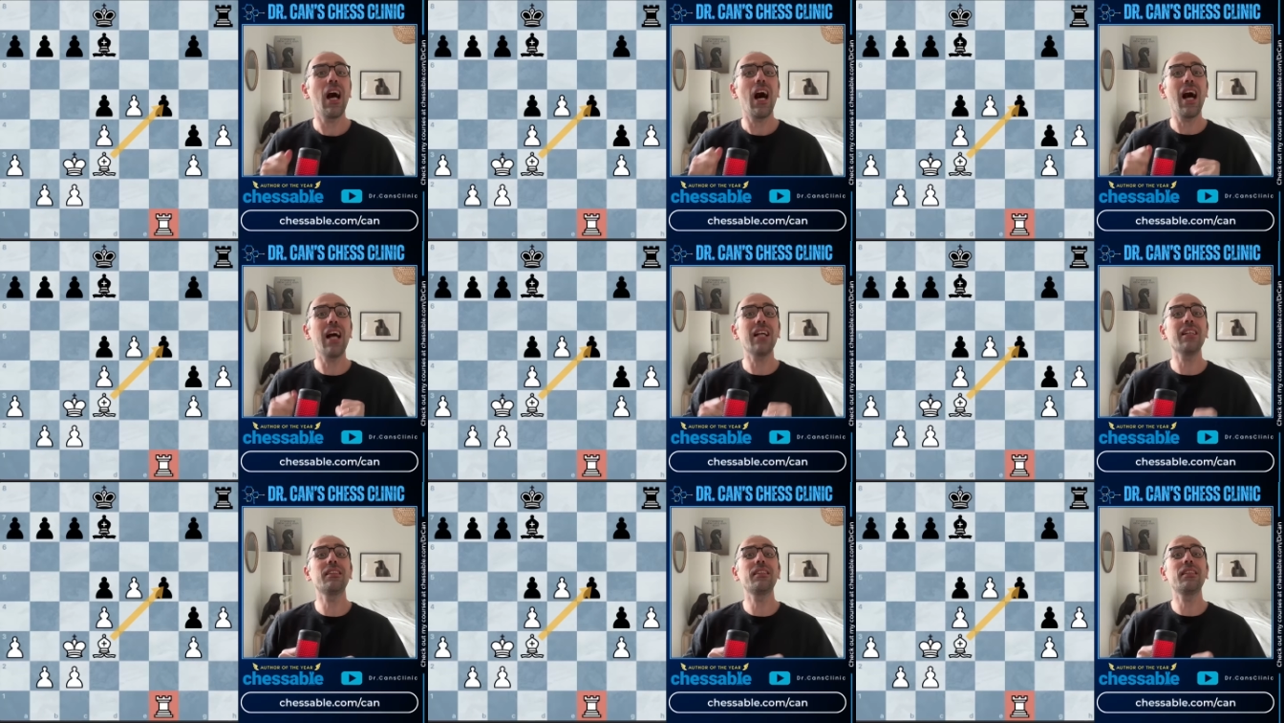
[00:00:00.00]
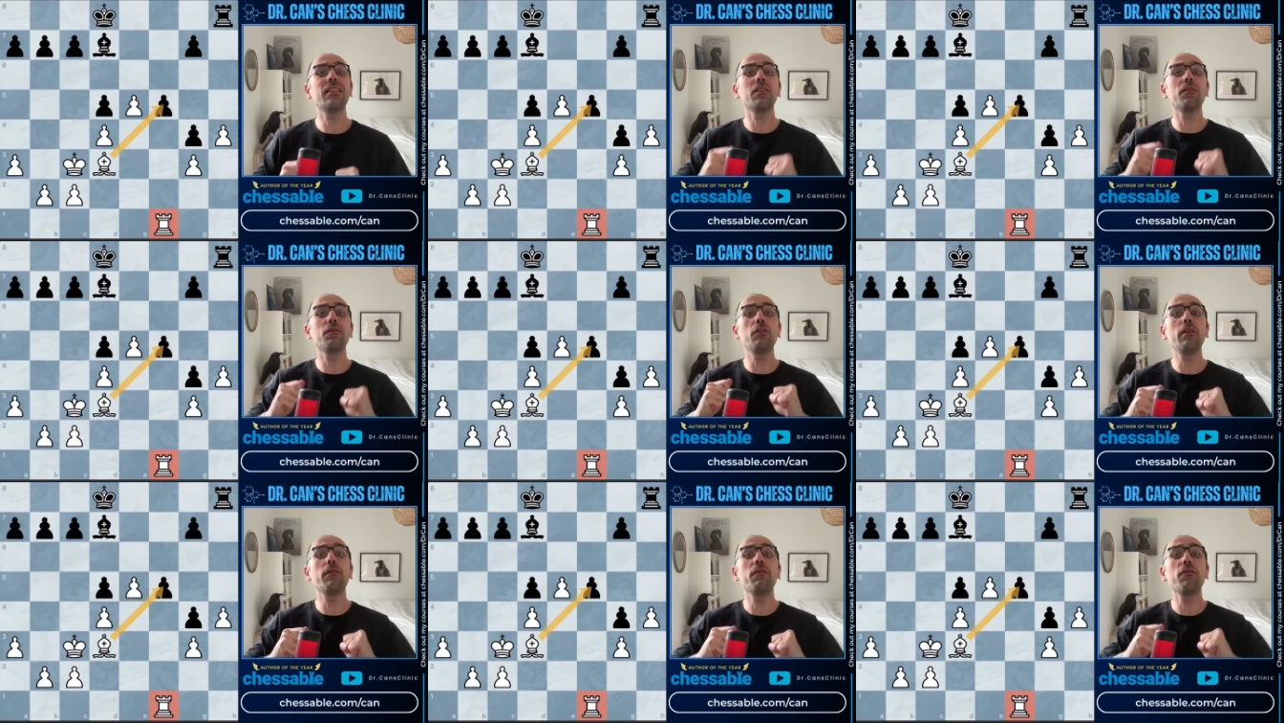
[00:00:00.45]
until
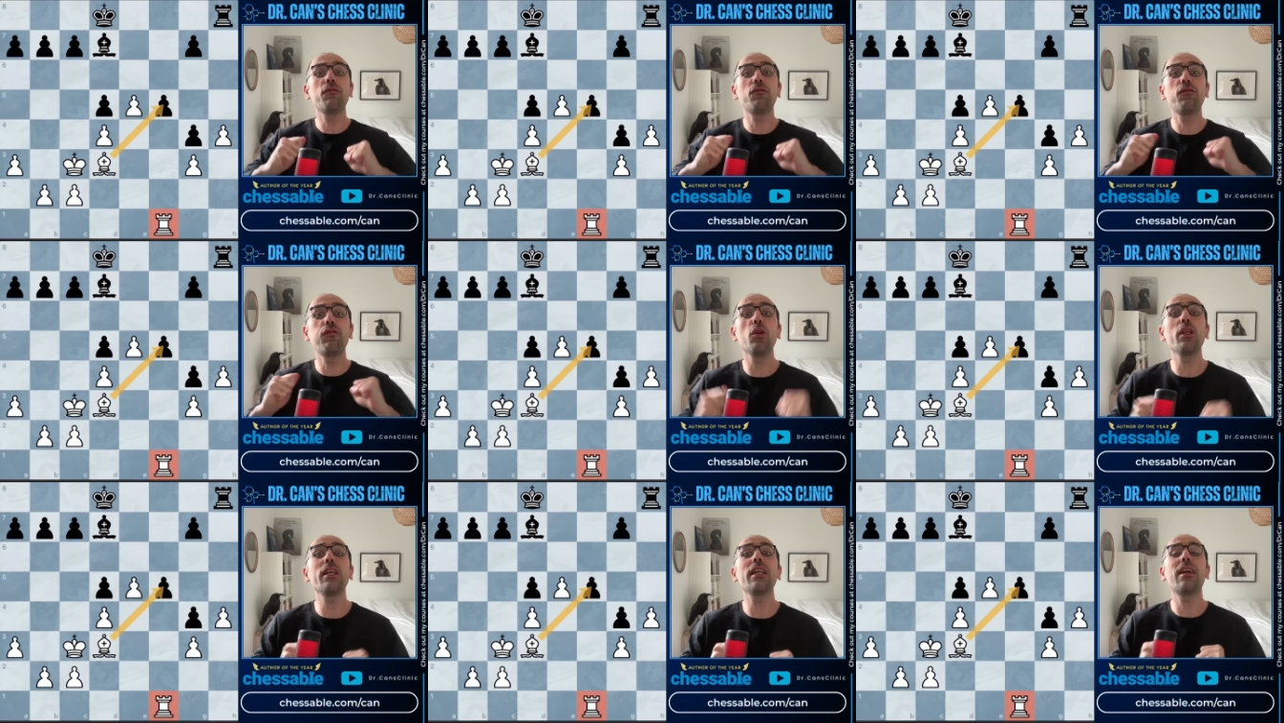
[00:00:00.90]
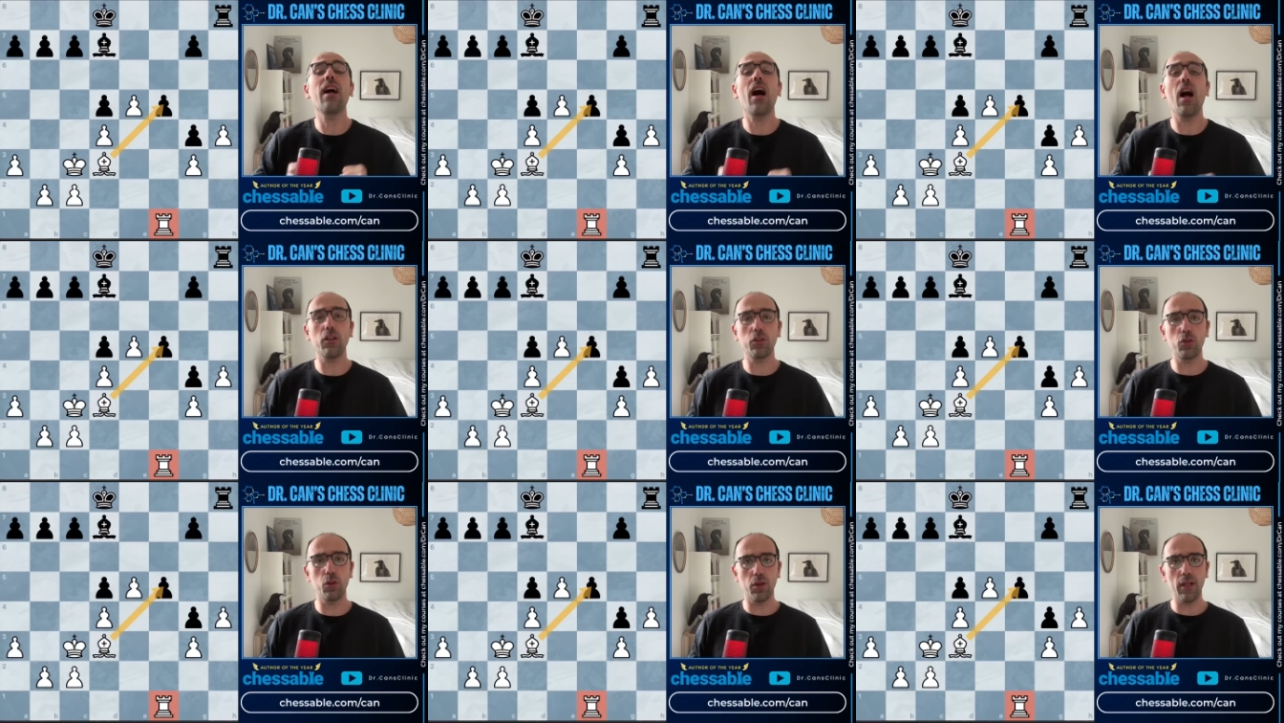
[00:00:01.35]
we fully
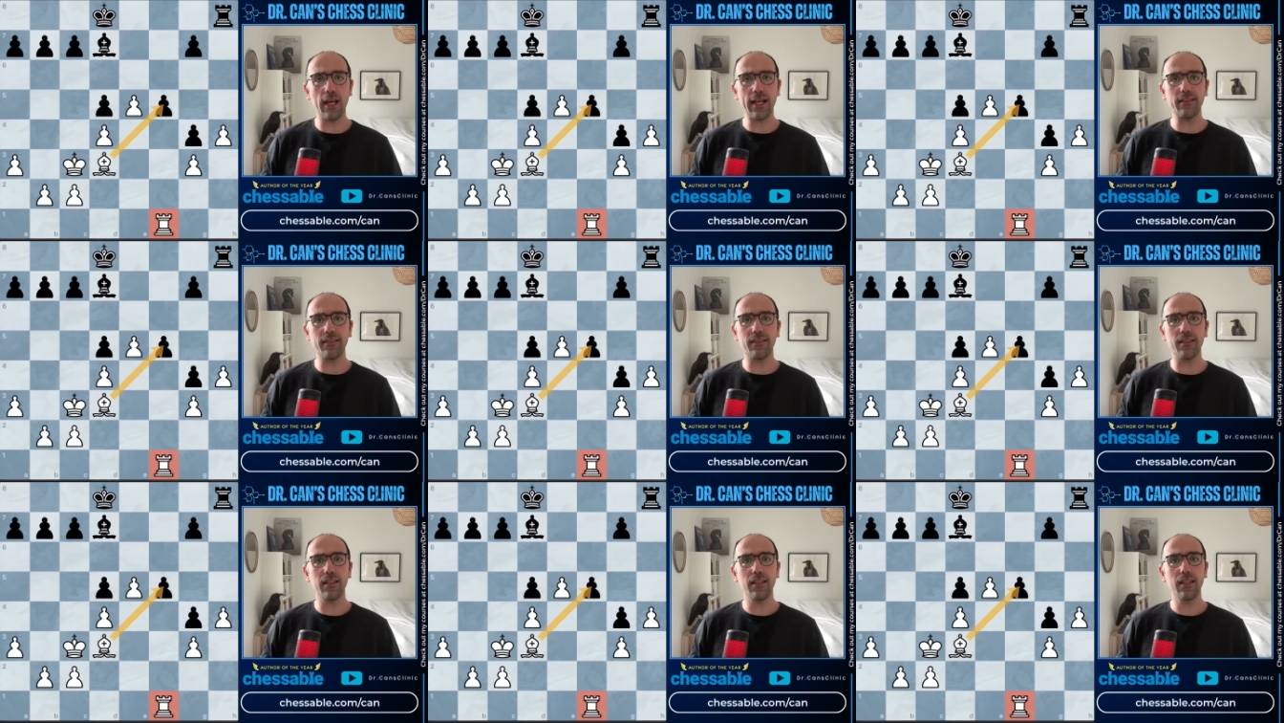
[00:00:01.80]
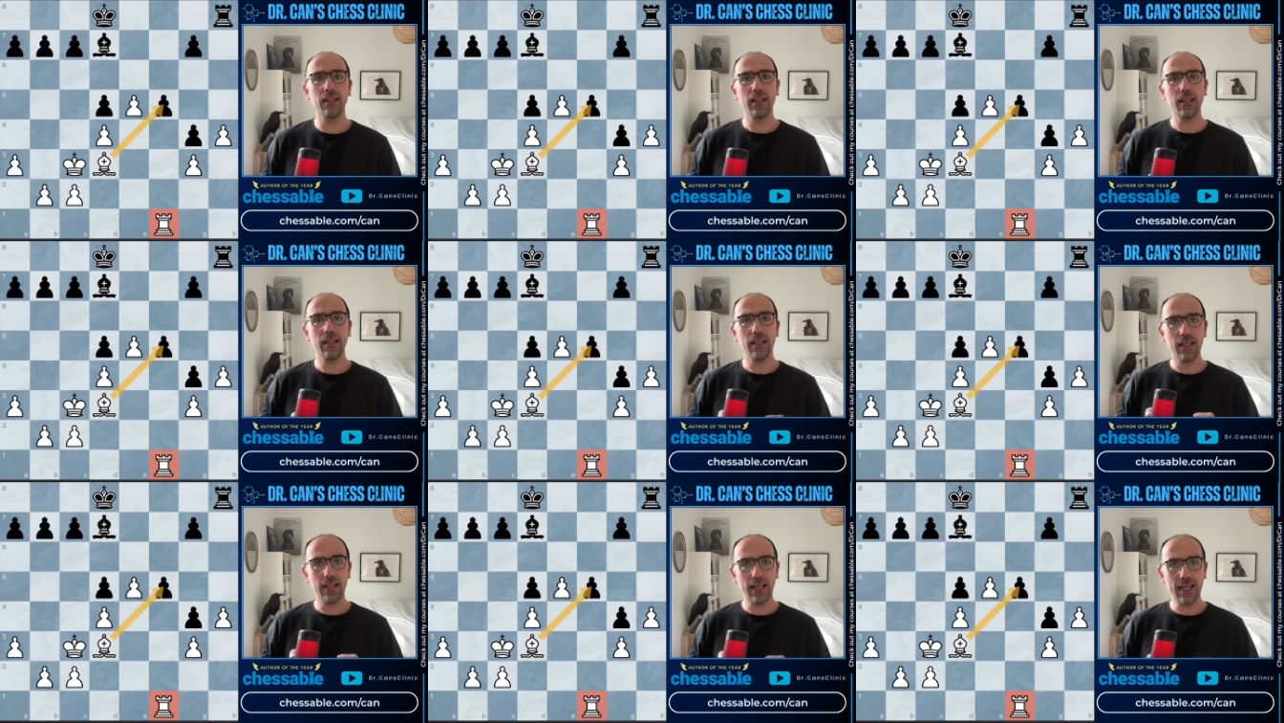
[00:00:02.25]
calculate
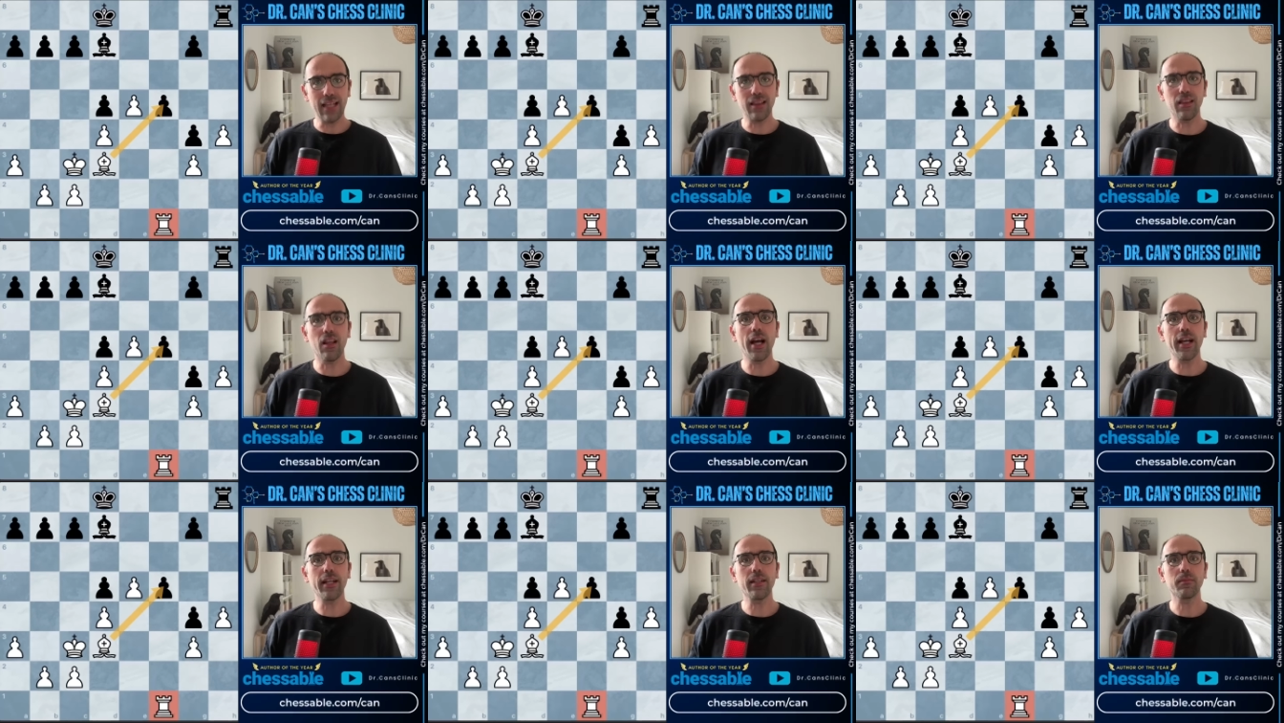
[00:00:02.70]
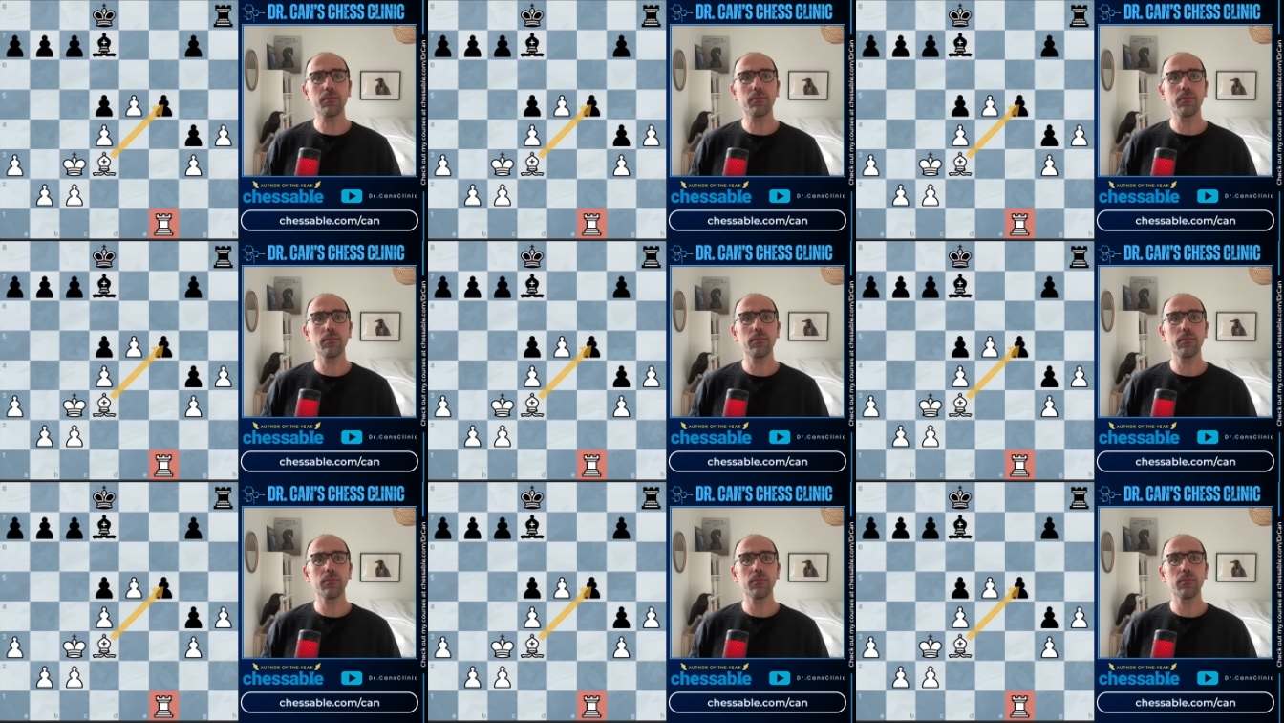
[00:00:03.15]
a line.